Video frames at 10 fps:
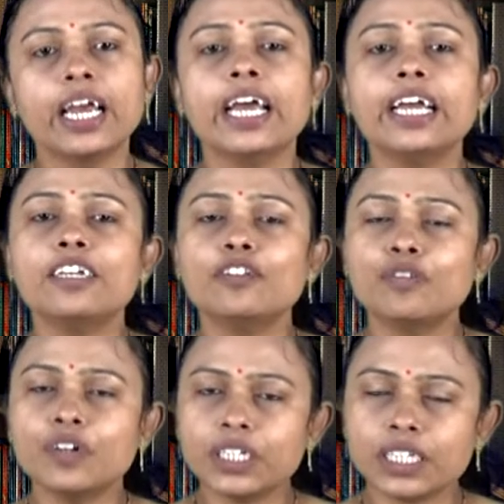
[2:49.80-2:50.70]
it is
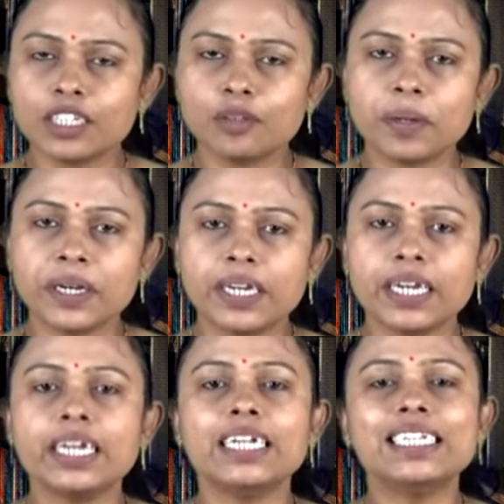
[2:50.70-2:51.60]
first suspended
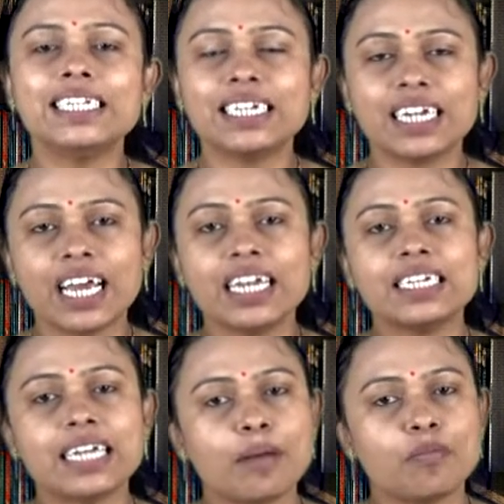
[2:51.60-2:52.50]
in sterile
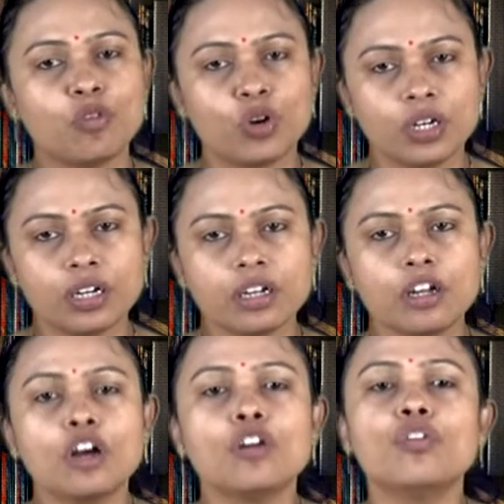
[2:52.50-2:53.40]
tap water
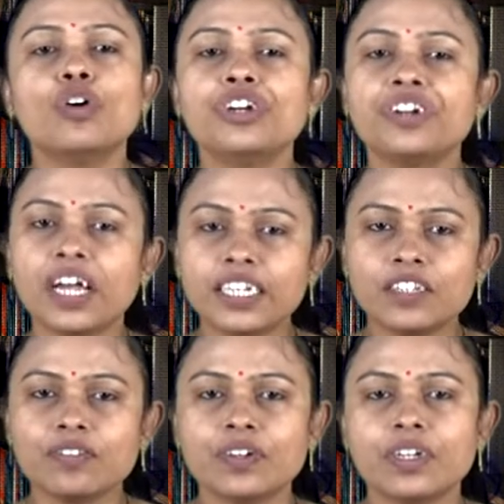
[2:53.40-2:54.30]
for
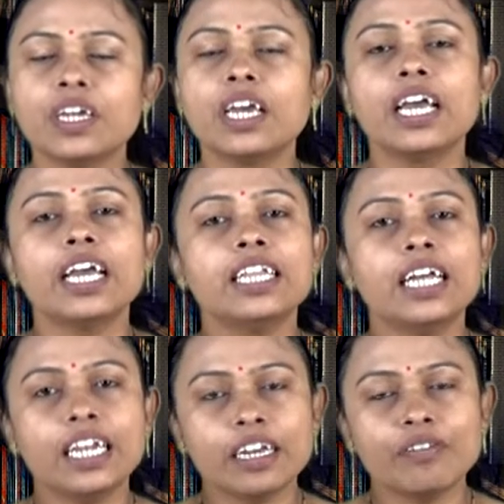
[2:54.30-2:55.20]
transfer in the
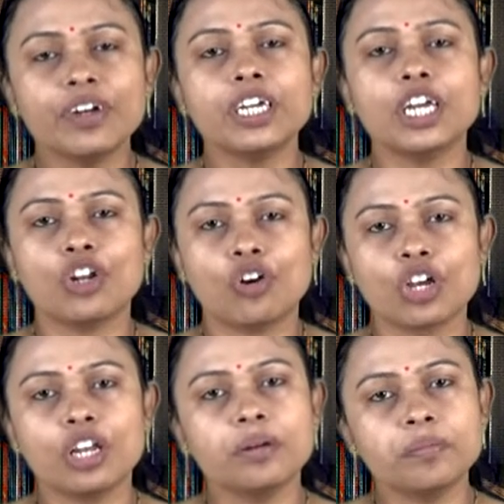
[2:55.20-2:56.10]
liquid
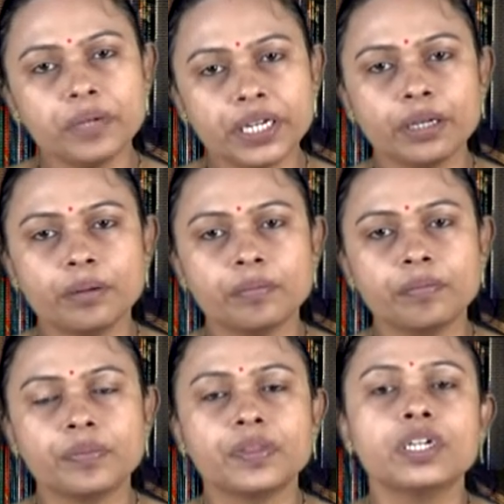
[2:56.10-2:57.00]
inoculum medium.
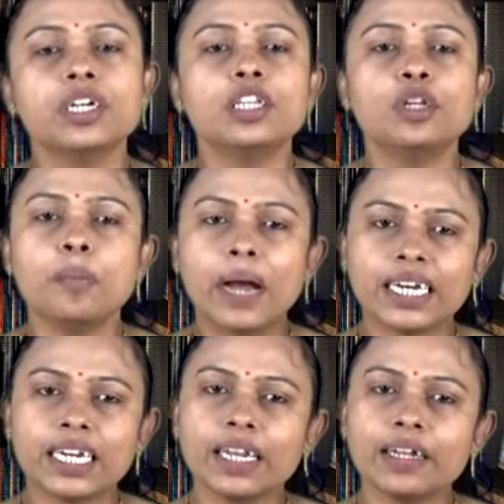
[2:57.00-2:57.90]
The
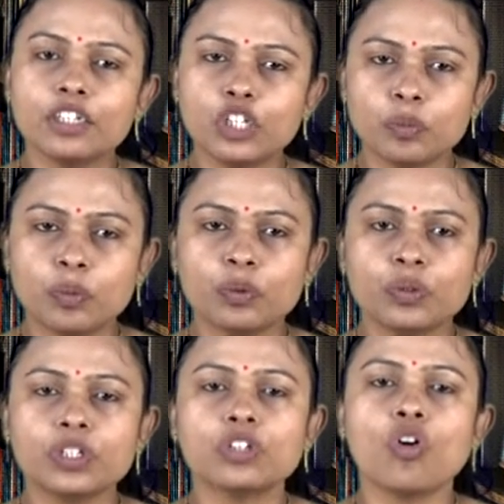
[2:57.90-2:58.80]
bacterial
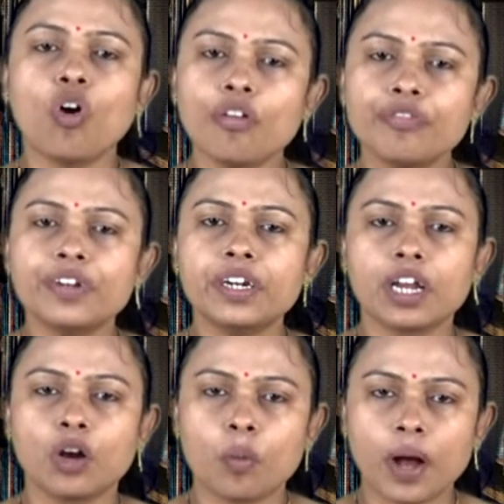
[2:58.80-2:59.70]
spores often
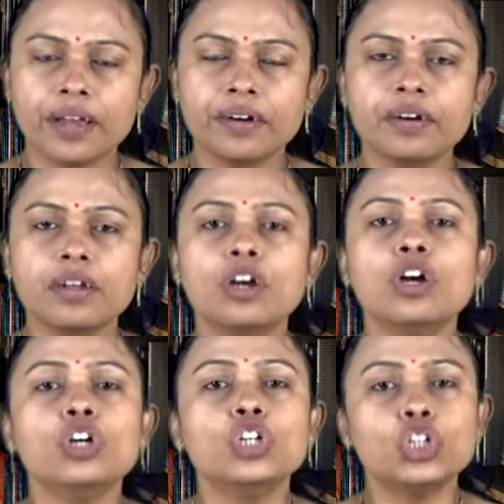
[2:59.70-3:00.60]
required
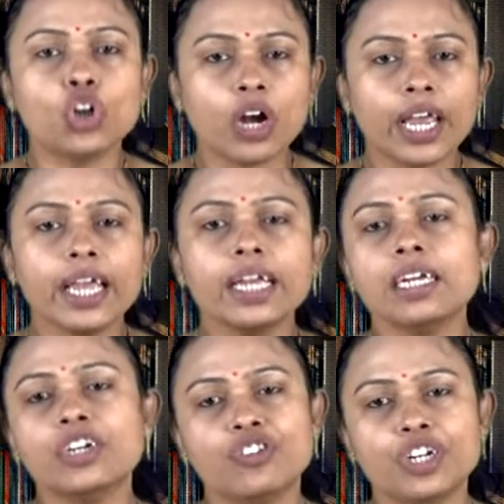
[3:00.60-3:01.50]
shocking
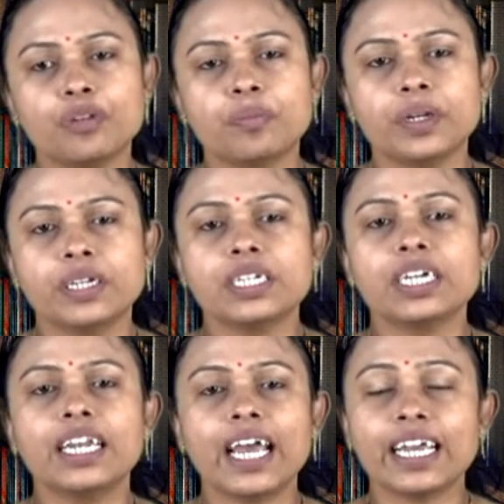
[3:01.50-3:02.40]
treatment,
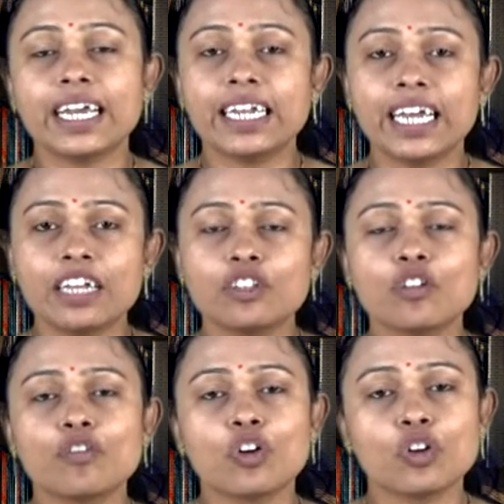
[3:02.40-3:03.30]
like in case
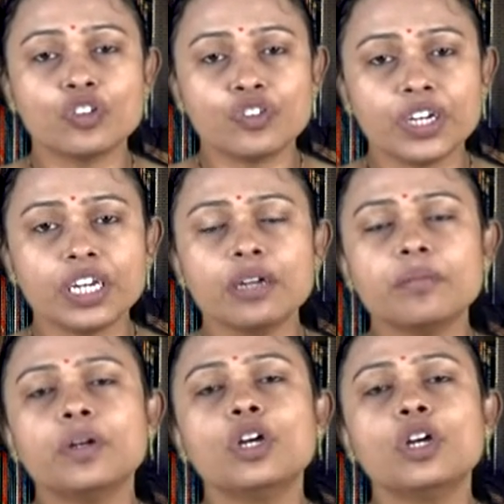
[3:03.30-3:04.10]
of Clostridium,